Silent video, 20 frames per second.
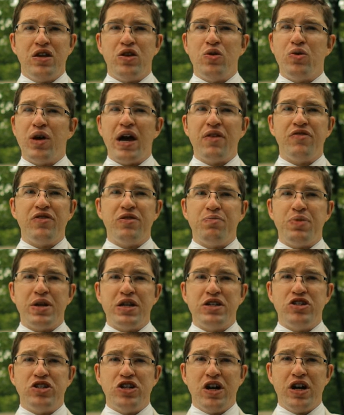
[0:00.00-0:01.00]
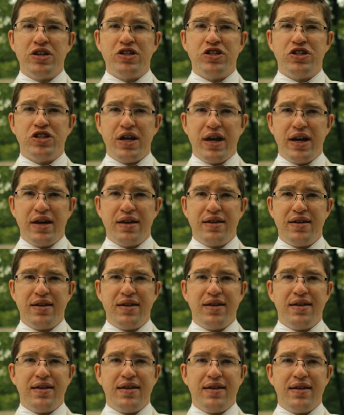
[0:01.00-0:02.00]
'You haven't been judged yet.
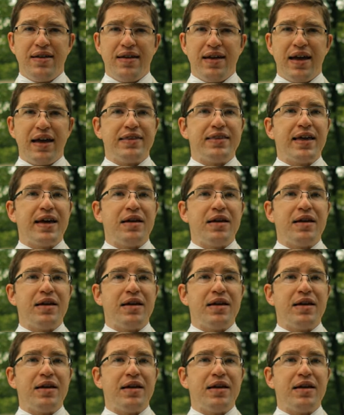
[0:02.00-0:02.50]
At